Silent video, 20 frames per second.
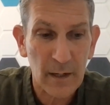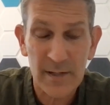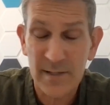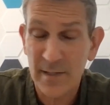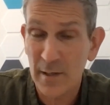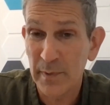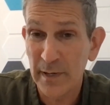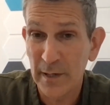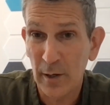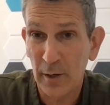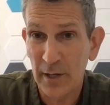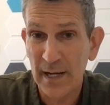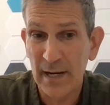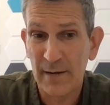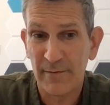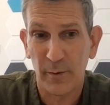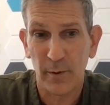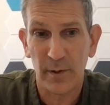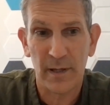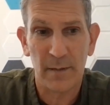because there'll be no
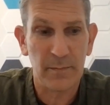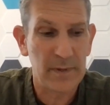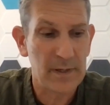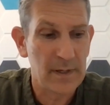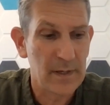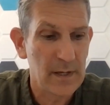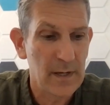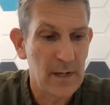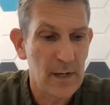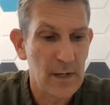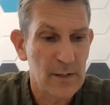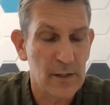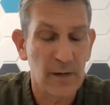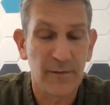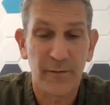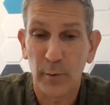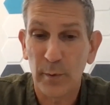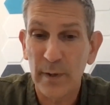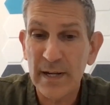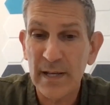need for them.
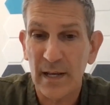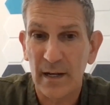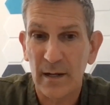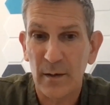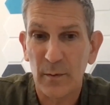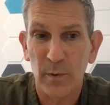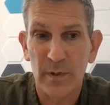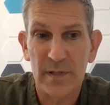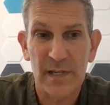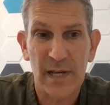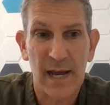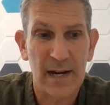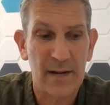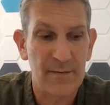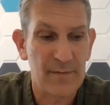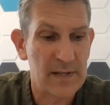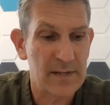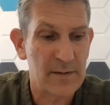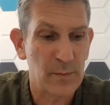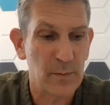So Veridian was
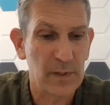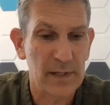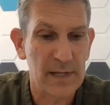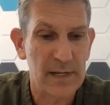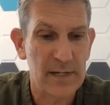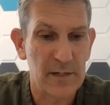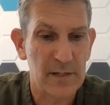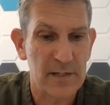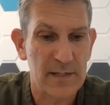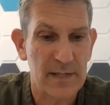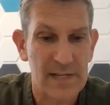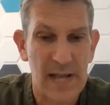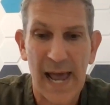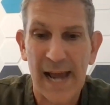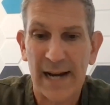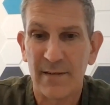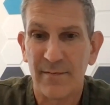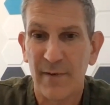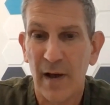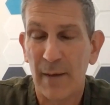kind of this
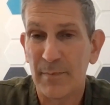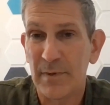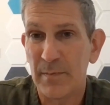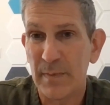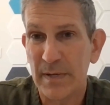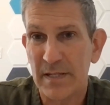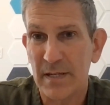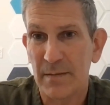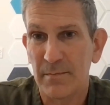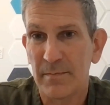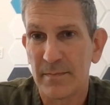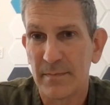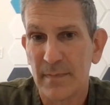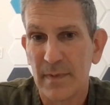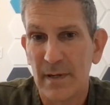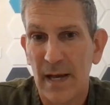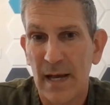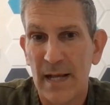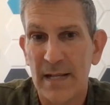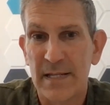act of optimism
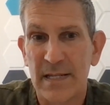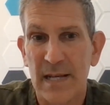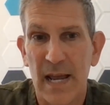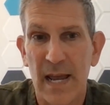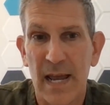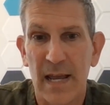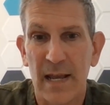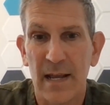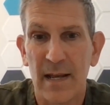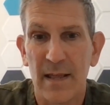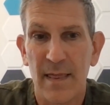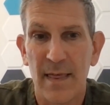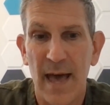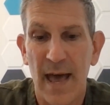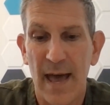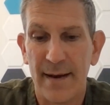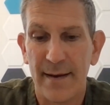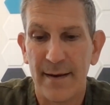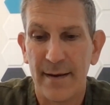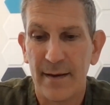and saying
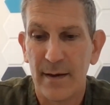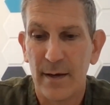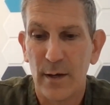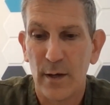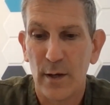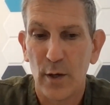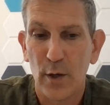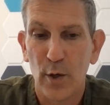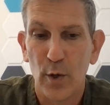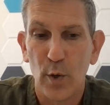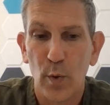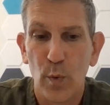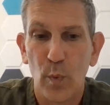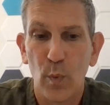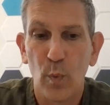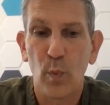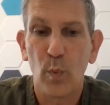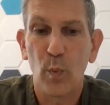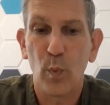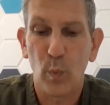that
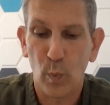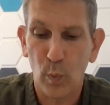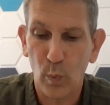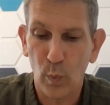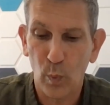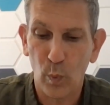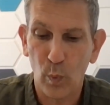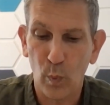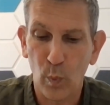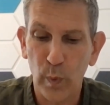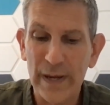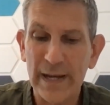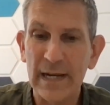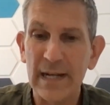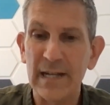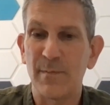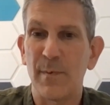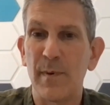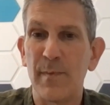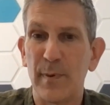
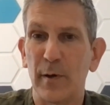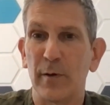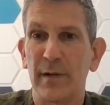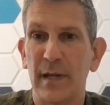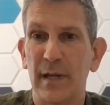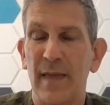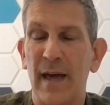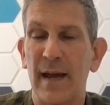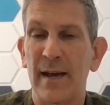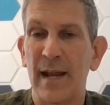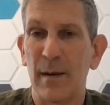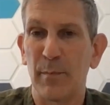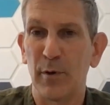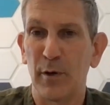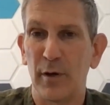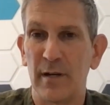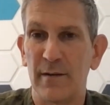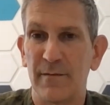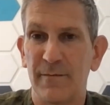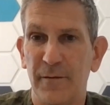we need to be building that
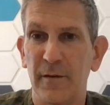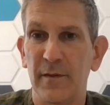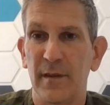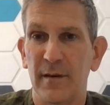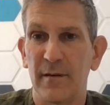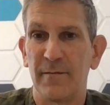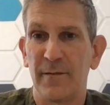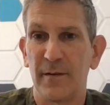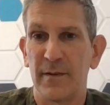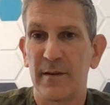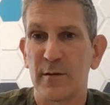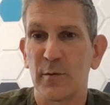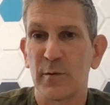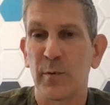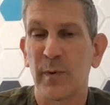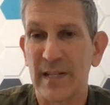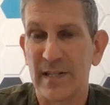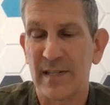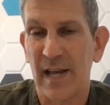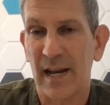neighborhood for the
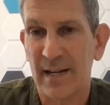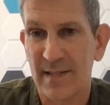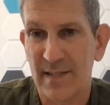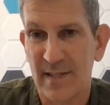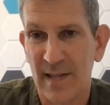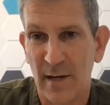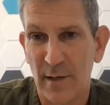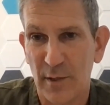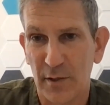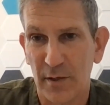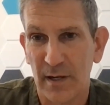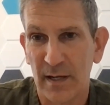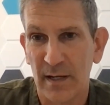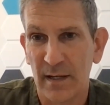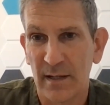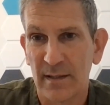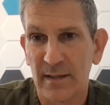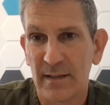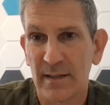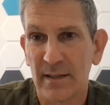22nd century,
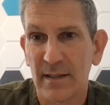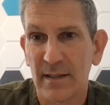